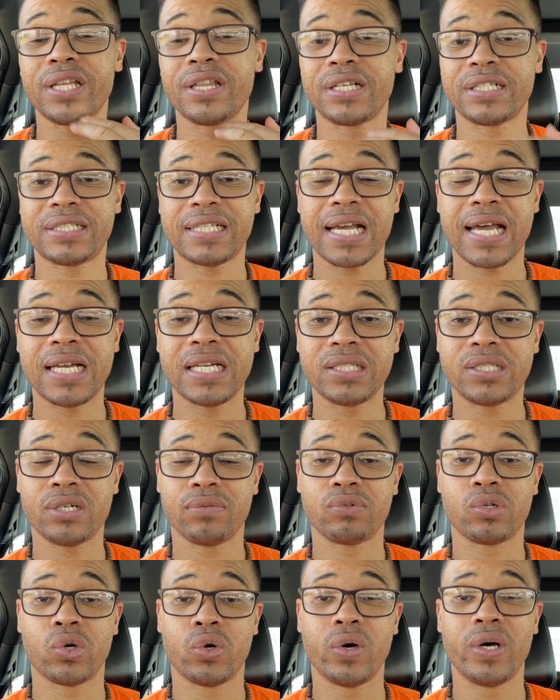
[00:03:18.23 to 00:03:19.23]
the challenge
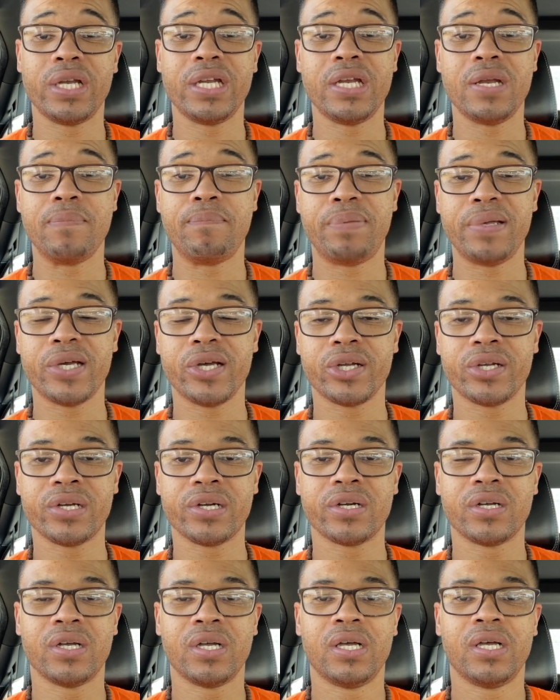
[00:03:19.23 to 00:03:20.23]
of going in the
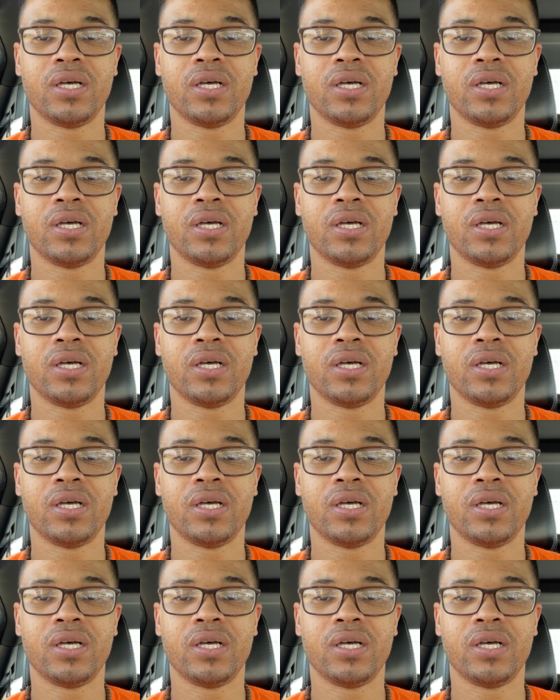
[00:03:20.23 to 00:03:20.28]
builder,